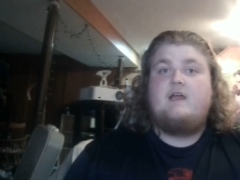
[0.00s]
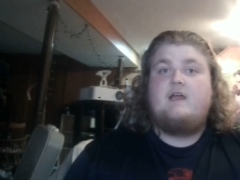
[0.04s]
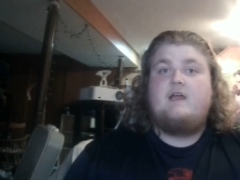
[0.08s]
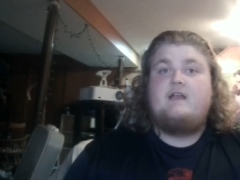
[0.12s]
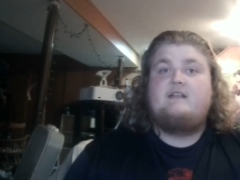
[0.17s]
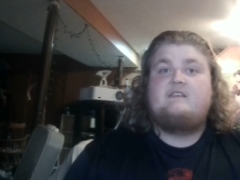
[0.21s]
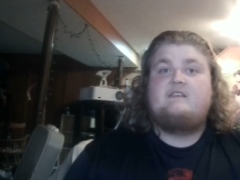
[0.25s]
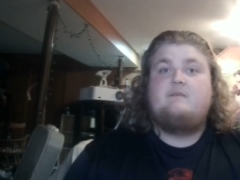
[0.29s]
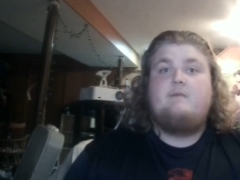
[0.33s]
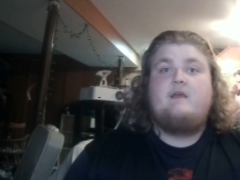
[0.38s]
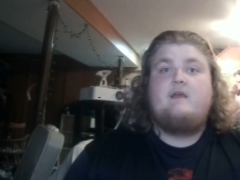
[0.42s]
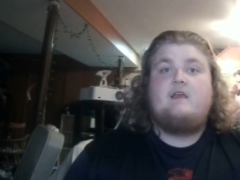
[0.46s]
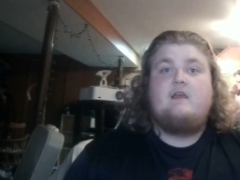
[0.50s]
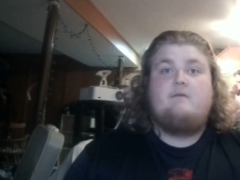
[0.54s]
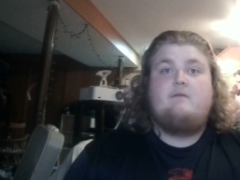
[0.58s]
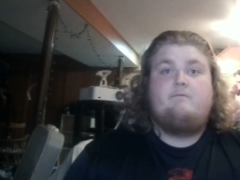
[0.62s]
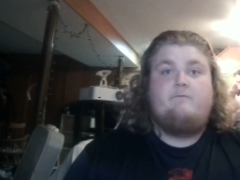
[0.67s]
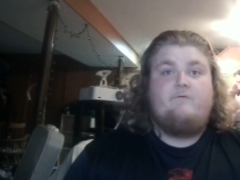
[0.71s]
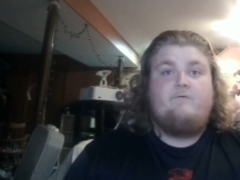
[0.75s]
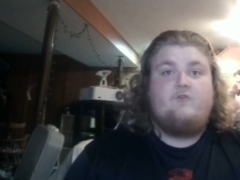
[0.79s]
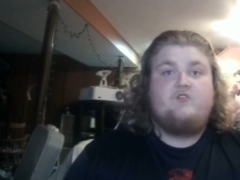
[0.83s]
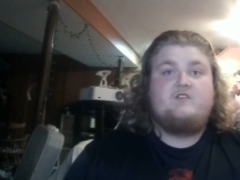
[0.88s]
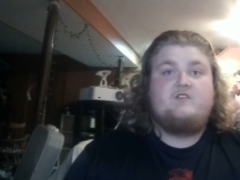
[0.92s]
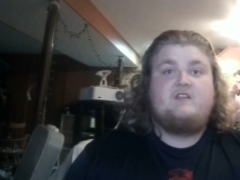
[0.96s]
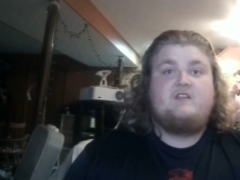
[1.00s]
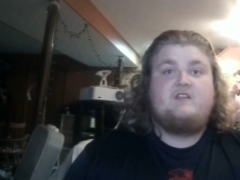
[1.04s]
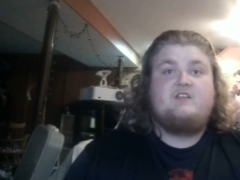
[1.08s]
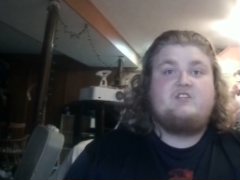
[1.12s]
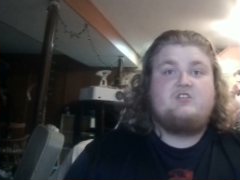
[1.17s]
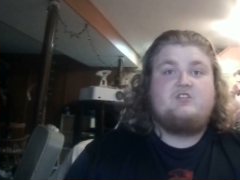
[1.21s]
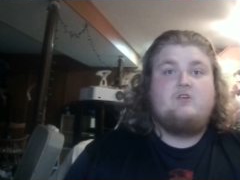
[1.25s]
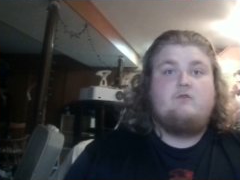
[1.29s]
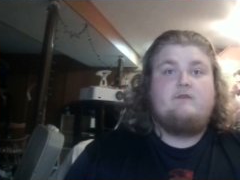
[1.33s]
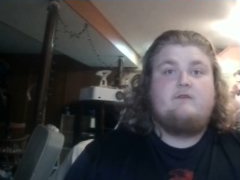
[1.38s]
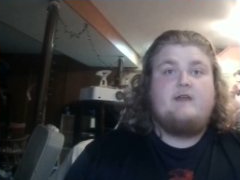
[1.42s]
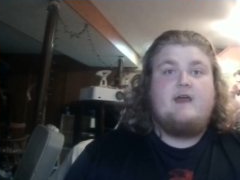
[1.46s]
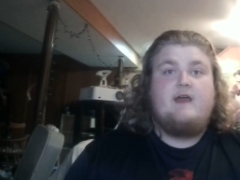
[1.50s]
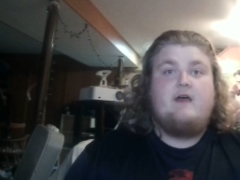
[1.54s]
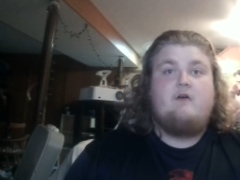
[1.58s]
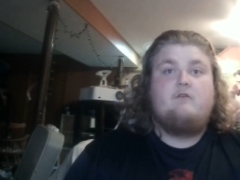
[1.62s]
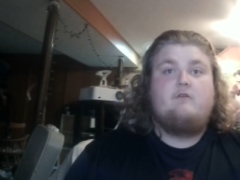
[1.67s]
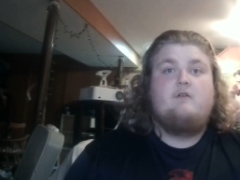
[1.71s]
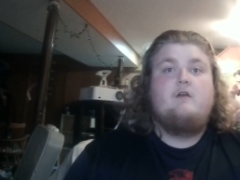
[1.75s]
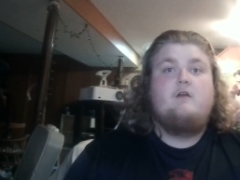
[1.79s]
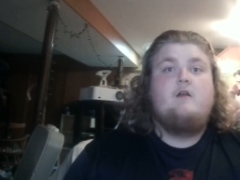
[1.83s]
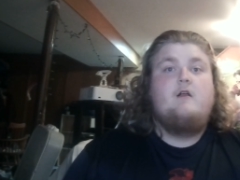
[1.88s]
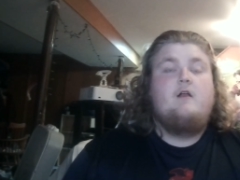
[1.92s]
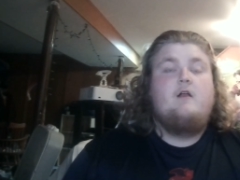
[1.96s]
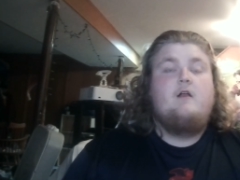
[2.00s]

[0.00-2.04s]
8 to make it versus showdown.